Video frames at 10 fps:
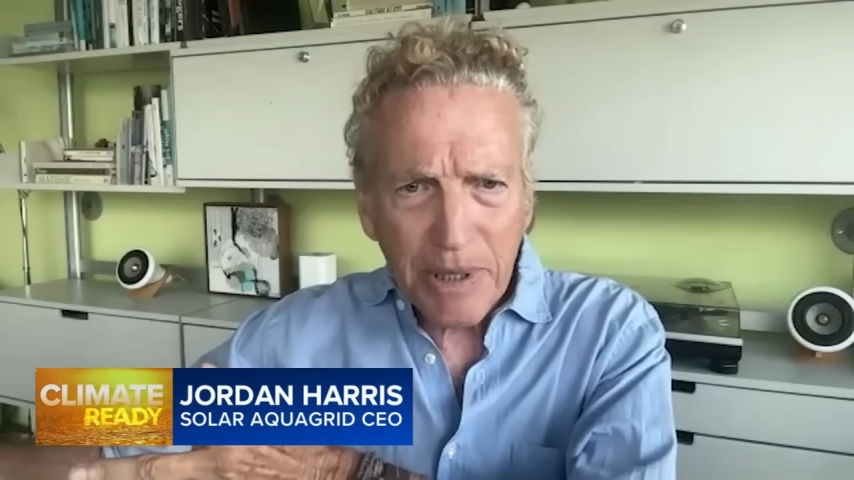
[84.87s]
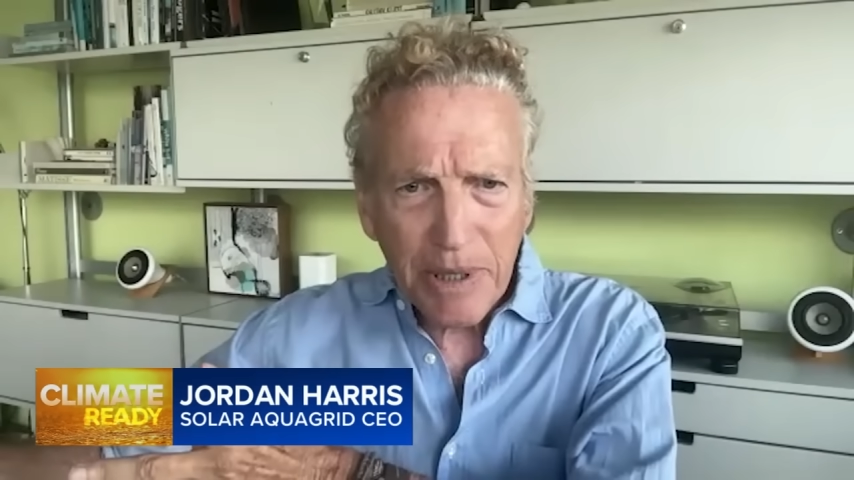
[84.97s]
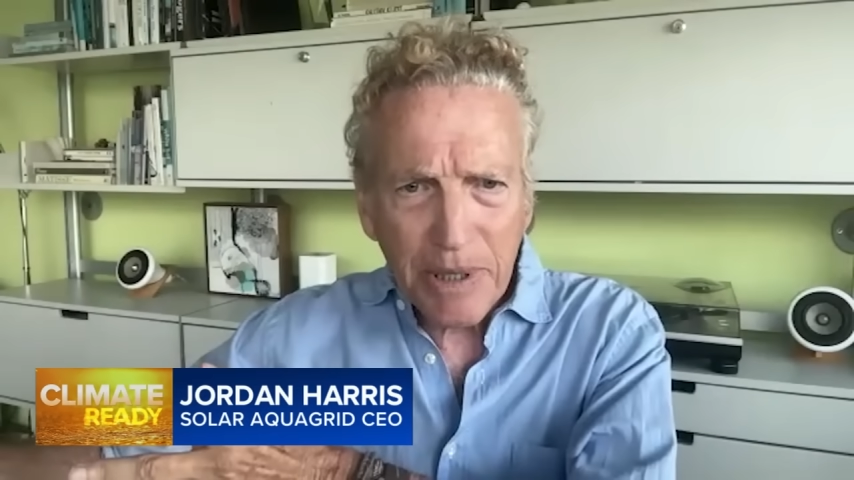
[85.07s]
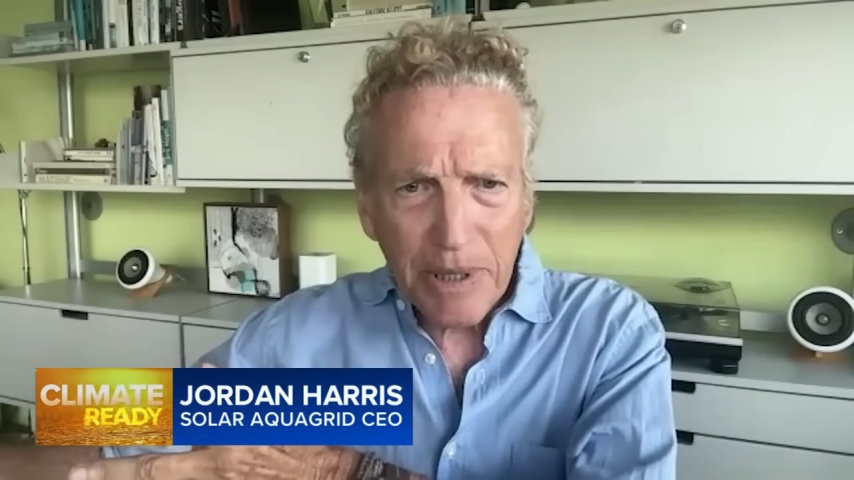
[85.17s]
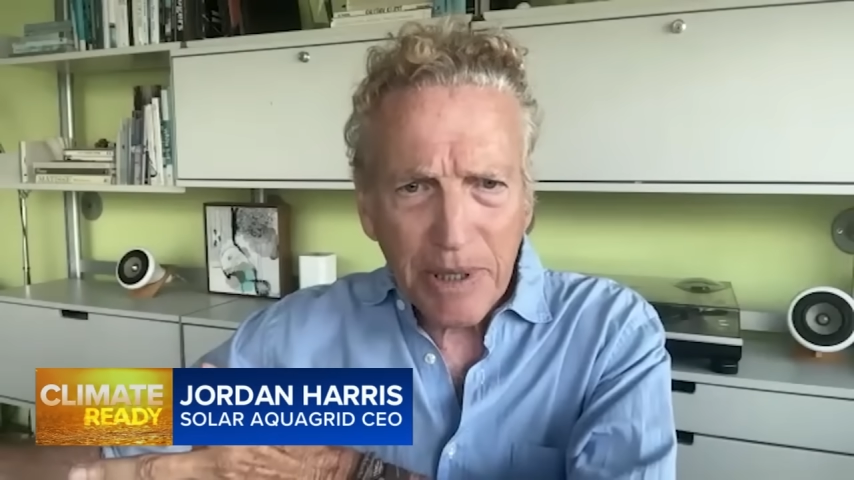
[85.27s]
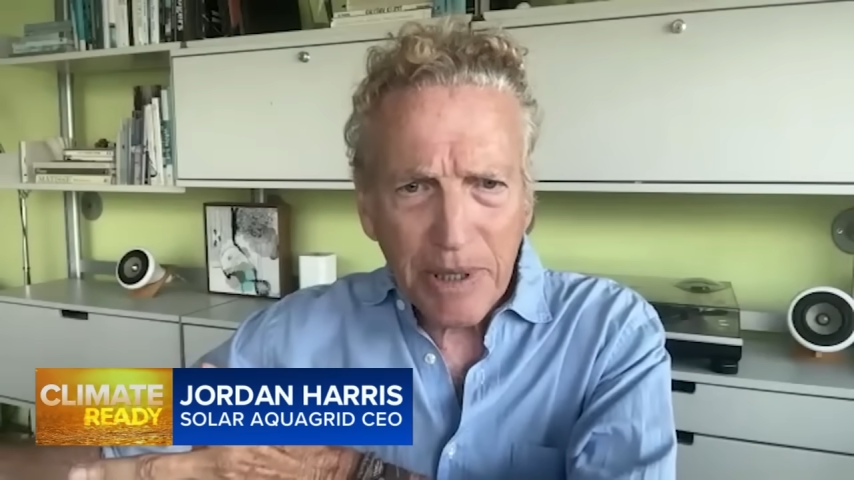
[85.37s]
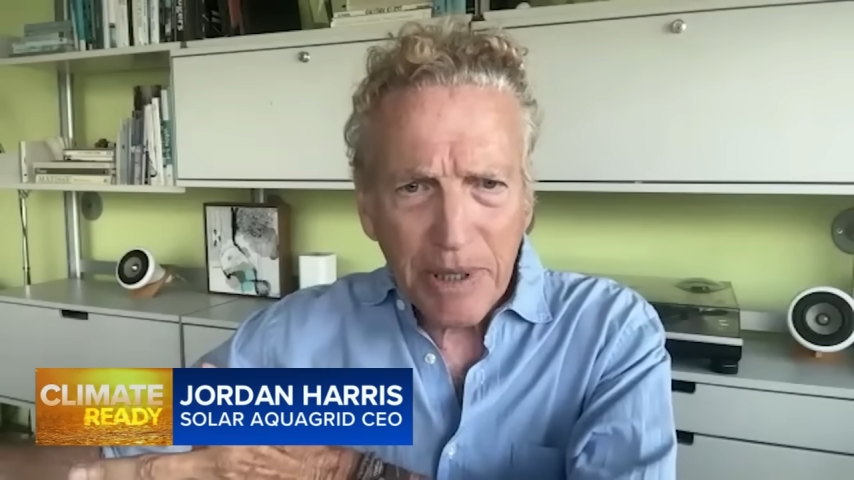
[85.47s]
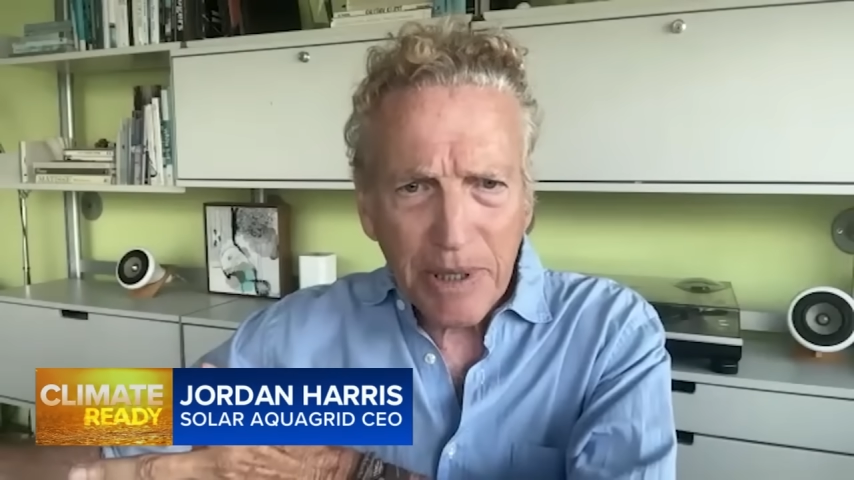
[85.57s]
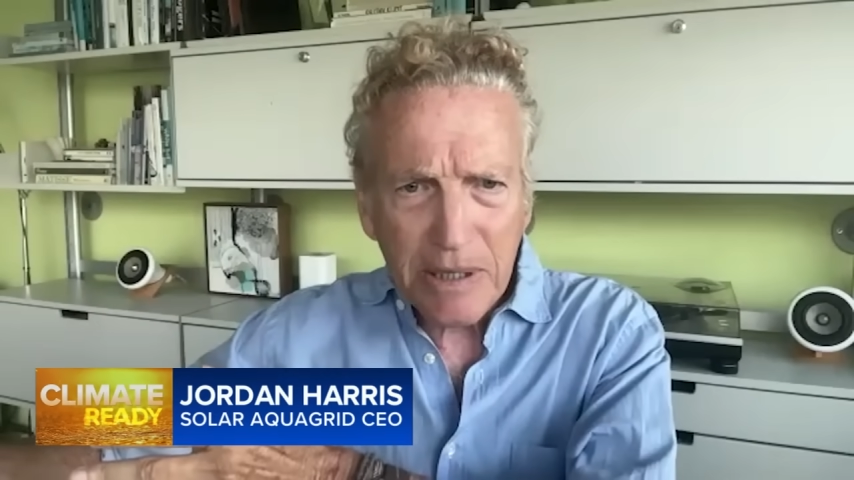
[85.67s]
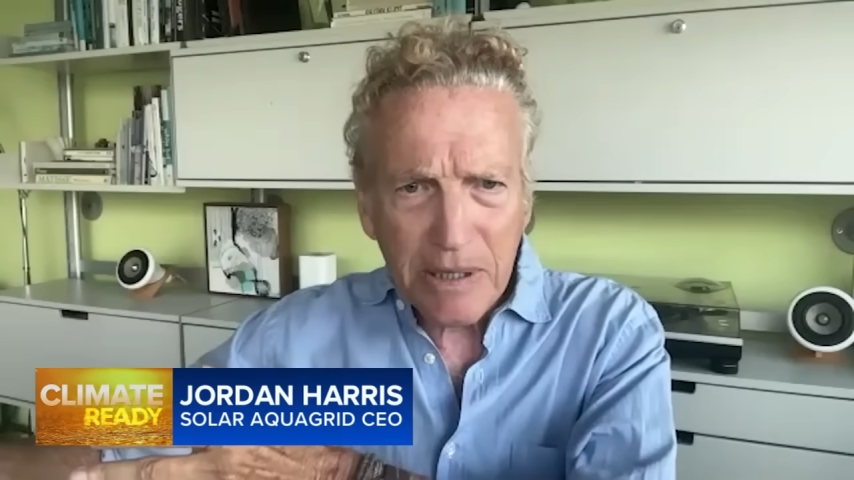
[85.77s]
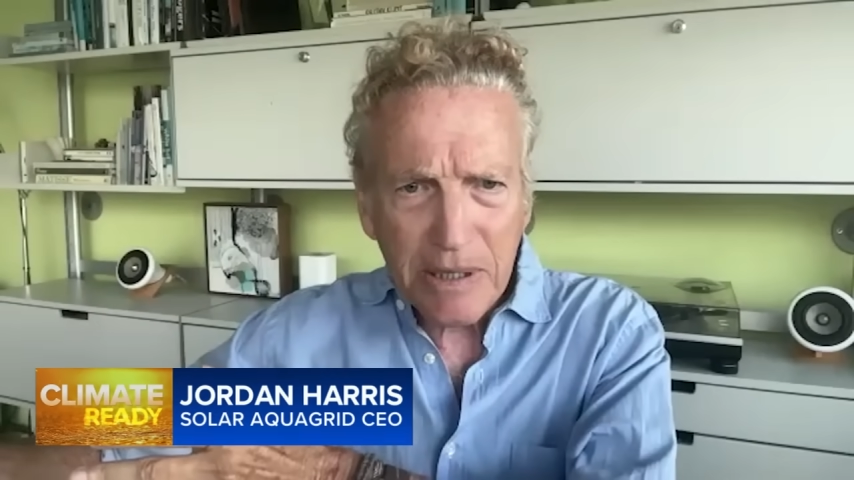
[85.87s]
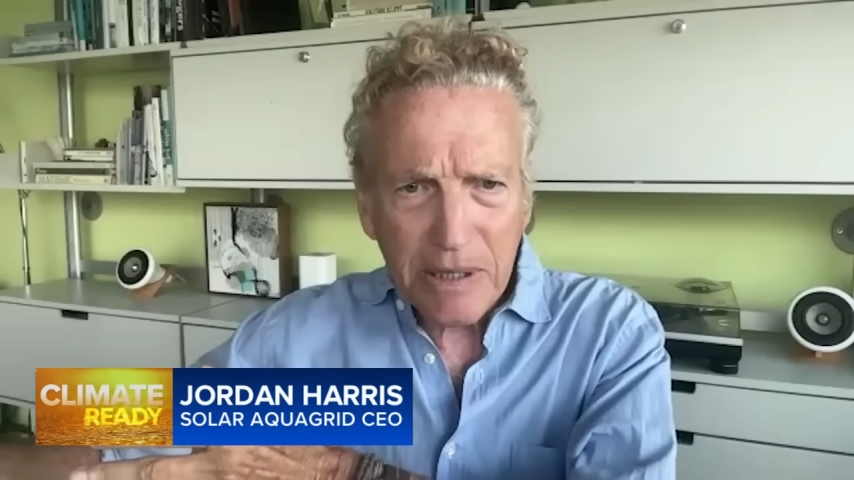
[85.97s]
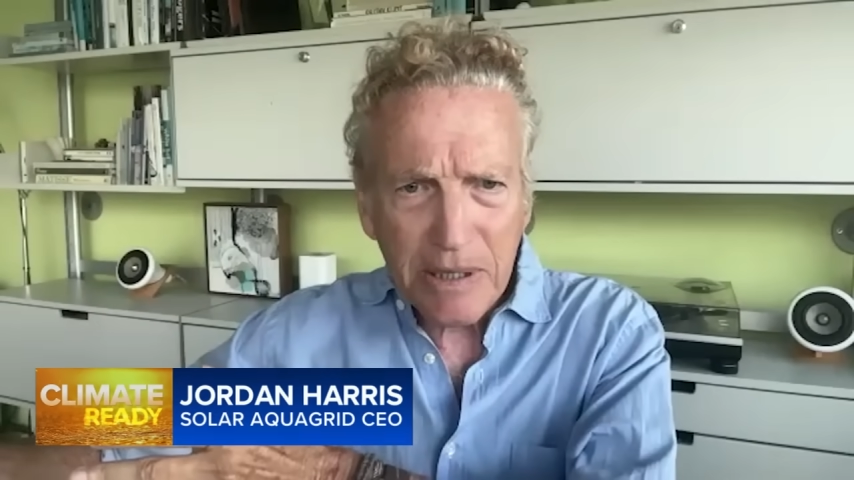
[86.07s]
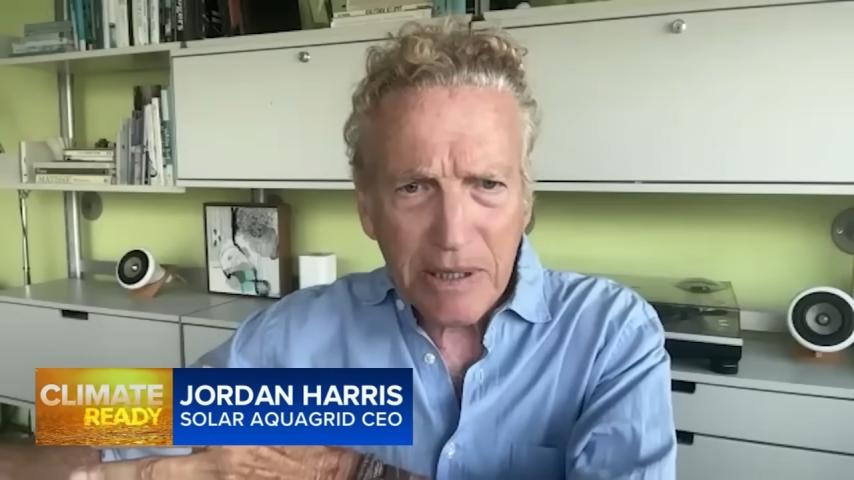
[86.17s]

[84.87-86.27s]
piece of land